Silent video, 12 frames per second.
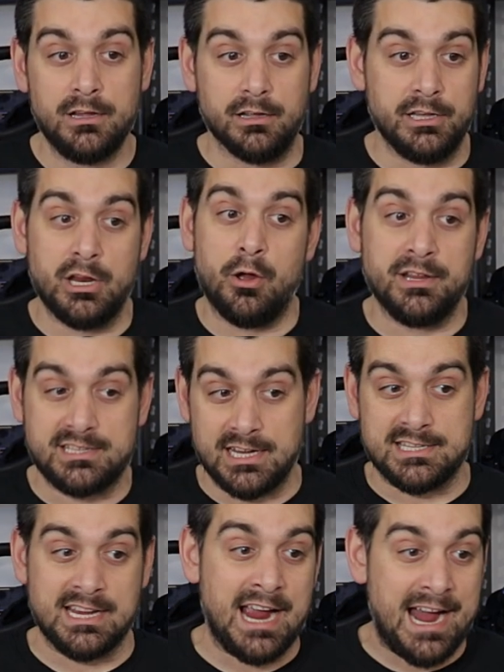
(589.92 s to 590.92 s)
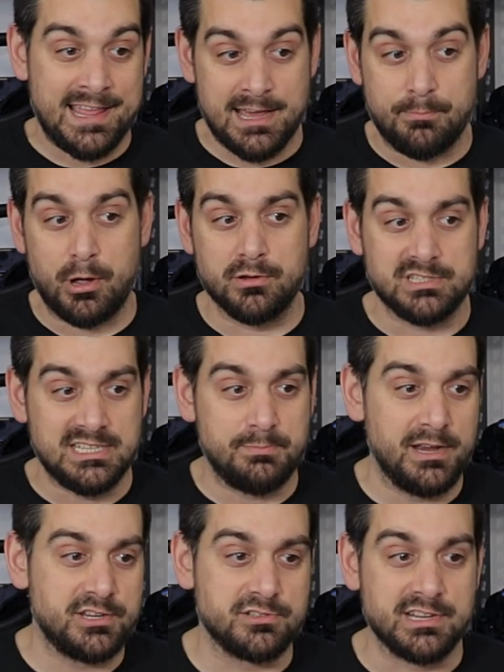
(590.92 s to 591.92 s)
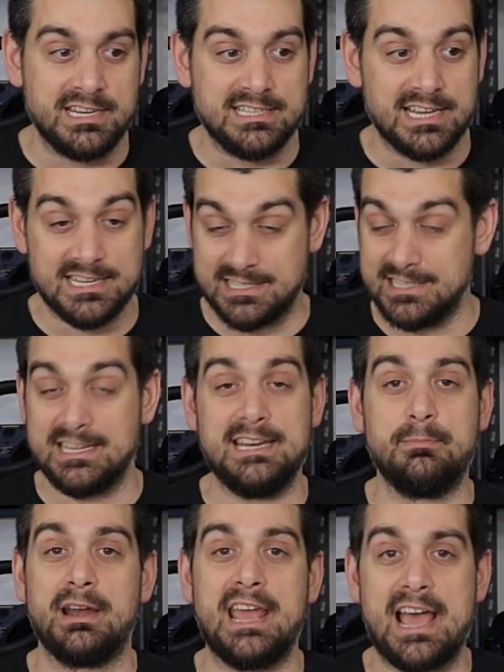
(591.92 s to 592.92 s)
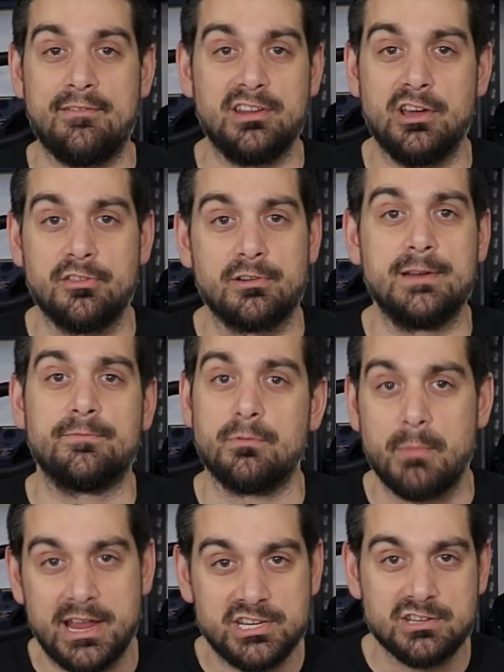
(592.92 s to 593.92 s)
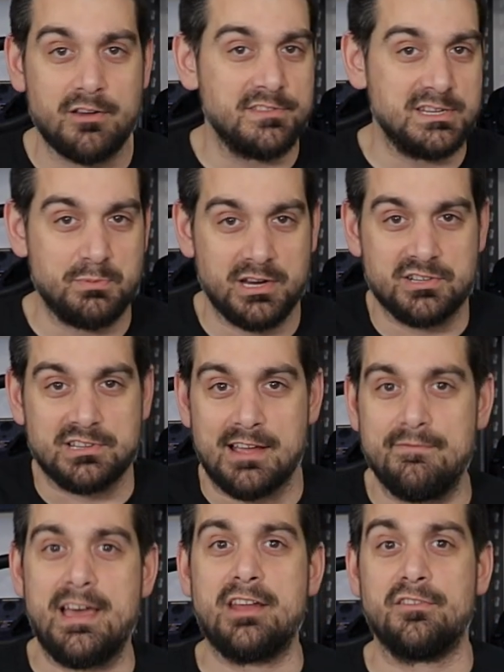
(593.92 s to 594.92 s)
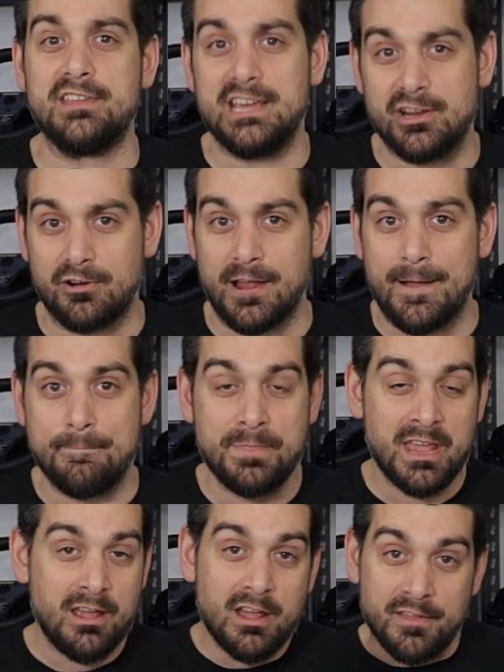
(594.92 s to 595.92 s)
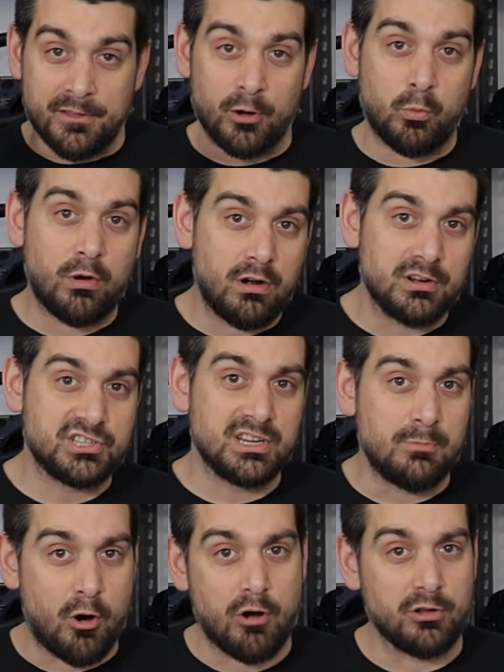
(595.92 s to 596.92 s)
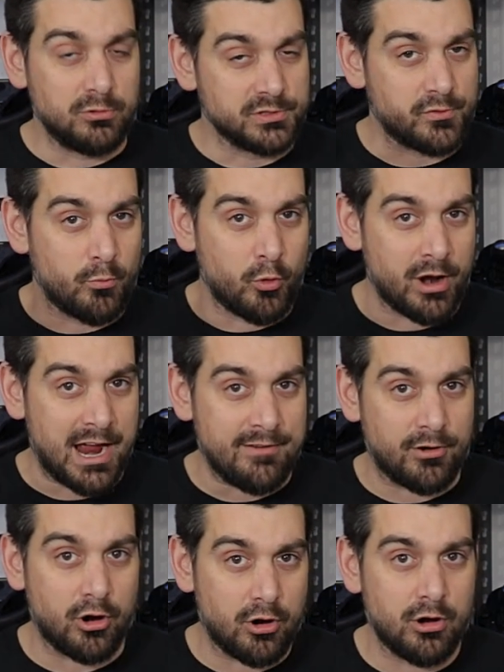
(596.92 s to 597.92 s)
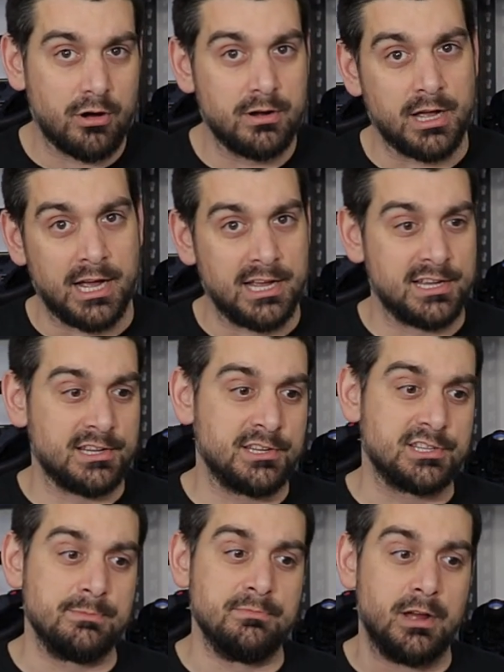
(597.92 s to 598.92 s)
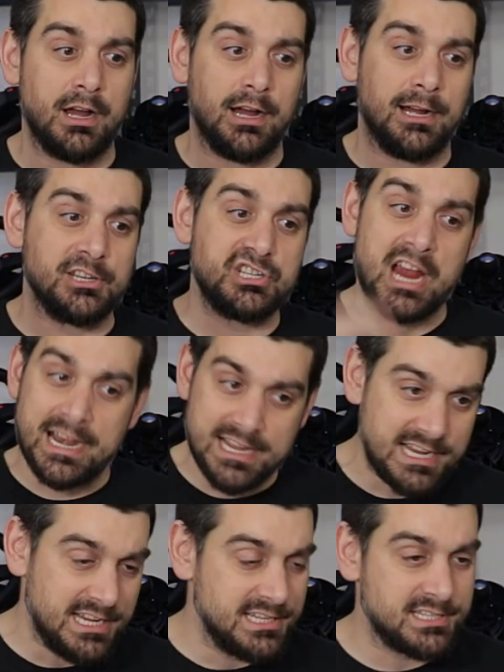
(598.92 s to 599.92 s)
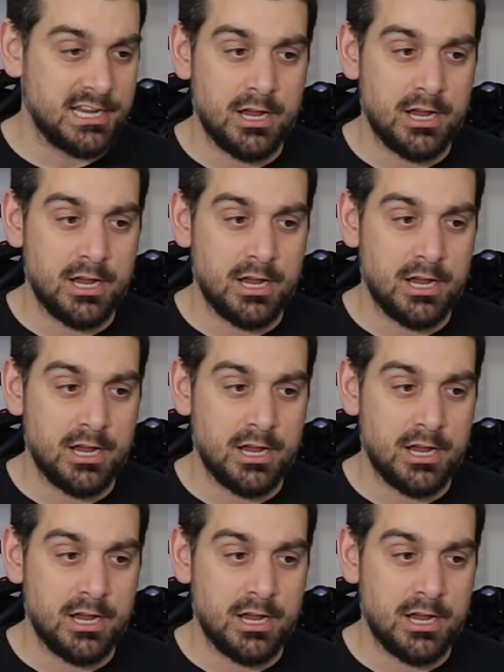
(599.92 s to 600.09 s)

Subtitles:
you know, it's a guy that posts these pictures and he says, does anybody have any other information on these pictures I found on the internet? There were some articles from what I've heard, some Chinese